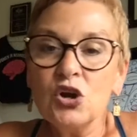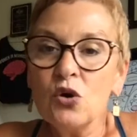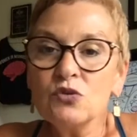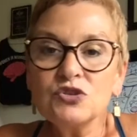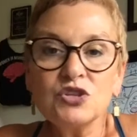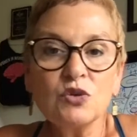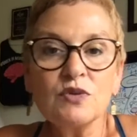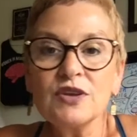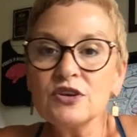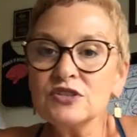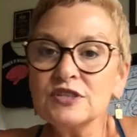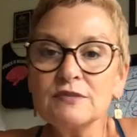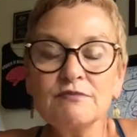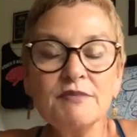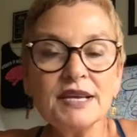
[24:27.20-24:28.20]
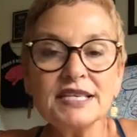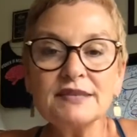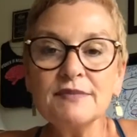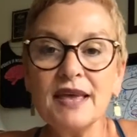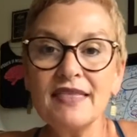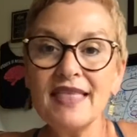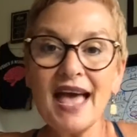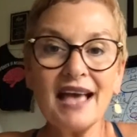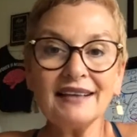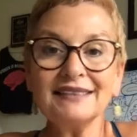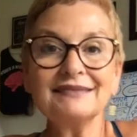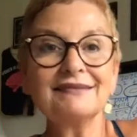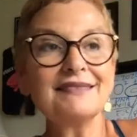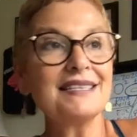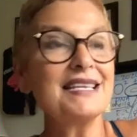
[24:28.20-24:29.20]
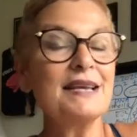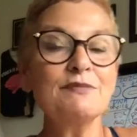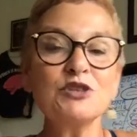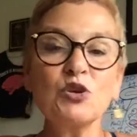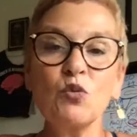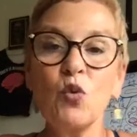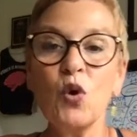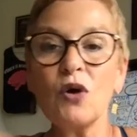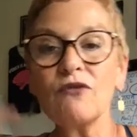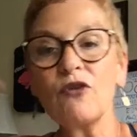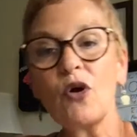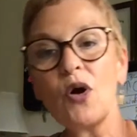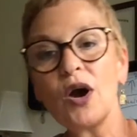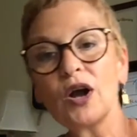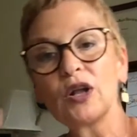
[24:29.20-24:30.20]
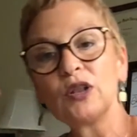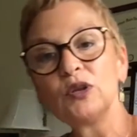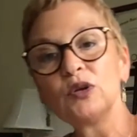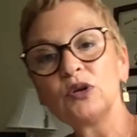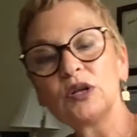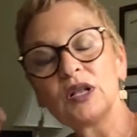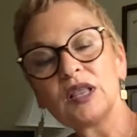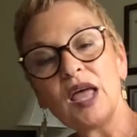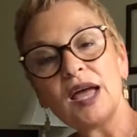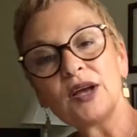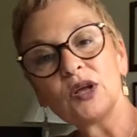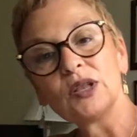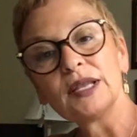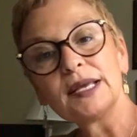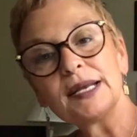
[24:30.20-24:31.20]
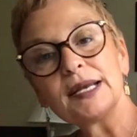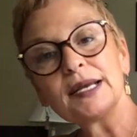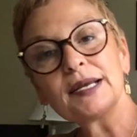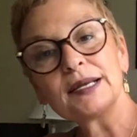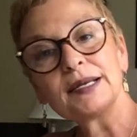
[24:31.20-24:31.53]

So there's some mix, and that seems to work for our glycolytic